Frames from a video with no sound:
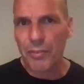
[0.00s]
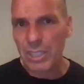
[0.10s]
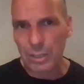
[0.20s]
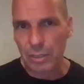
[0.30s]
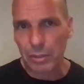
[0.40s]

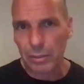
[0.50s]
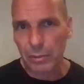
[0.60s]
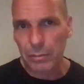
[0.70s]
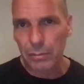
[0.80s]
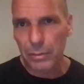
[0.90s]
visited.
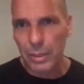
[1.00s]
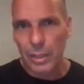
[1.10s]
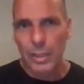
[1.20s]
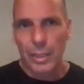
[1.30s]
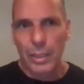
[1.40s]

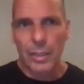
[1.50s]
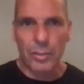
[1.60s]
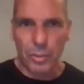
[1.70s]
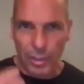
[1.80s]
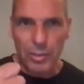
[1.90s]

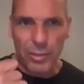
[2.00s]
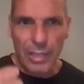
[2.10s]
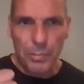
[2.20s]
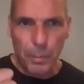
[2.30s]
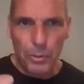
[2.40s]
So
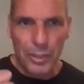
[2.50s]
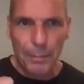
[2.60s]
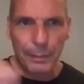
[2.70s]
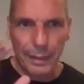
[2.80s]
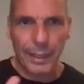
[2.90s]
that's
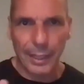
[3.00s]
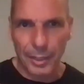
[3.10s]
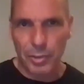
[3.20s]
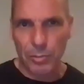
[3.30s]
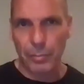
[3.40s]

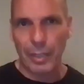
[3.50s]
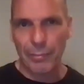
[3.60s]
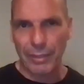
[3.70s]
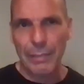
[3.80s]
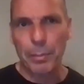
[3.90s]
post-capitalism, a
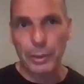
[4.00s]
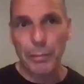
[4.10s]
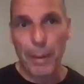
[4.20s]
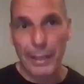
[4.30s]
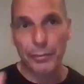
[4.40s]
very
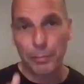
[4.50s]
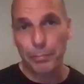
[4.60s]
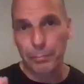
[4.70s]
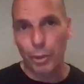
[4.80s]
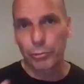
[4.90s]
important part
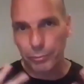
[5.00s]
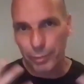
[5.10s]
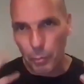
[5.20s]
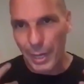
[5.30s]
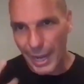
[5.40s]
of
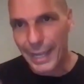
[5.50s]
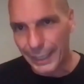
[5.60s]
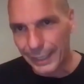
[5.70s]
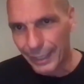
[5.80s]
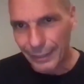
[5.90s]
the way
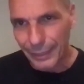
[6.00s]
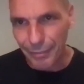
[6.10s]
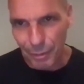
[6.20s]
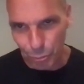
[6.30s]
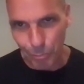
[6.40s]
I
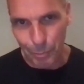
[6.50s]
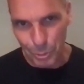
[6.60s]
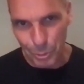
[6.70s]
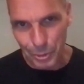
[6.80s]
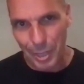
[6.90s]
envision
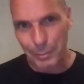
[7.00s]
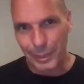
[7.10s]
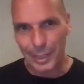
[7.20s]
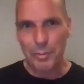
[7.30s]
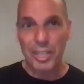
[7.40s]

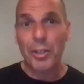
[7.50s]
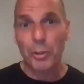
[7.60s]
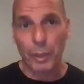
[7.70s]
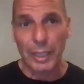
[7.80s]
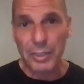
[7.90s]
post-capitalism. Second
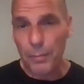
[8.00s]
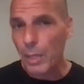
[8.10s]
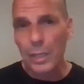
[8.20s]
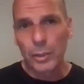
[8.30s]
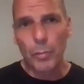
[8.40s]
one is
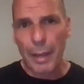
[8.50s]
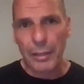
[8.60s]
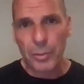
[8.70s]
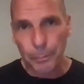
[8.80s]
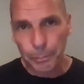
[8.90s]
no banks,